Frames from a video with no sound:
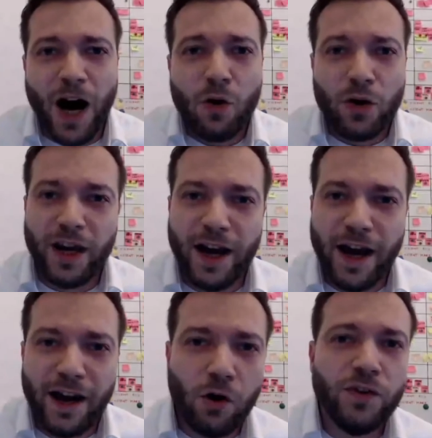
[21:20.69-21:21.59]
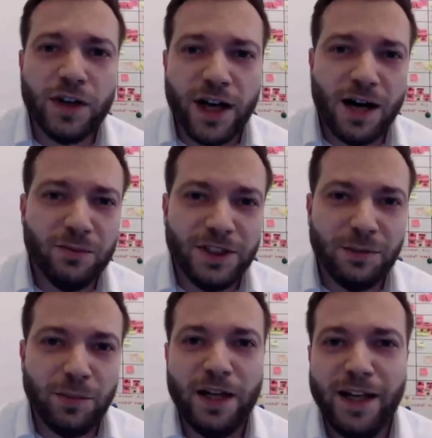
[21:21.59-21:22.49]
how can I overcome
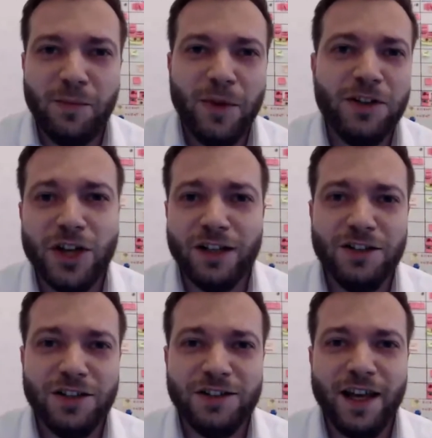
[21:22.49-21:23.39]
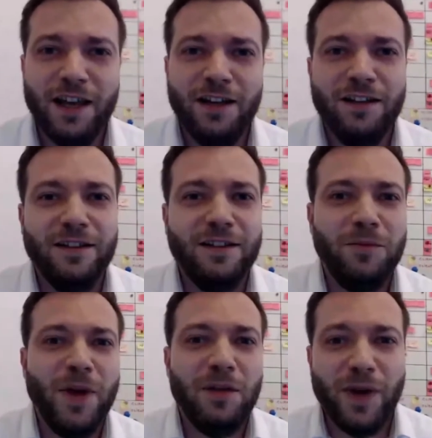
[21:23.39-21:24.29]
the pandemic challenges and
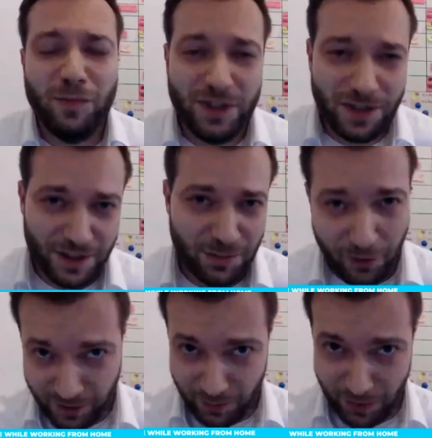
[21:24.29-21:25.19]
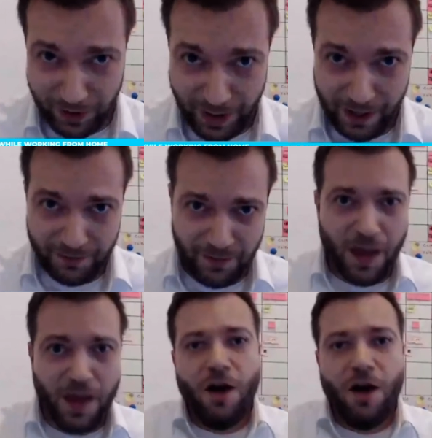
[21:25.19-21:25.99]
make my business profitable again?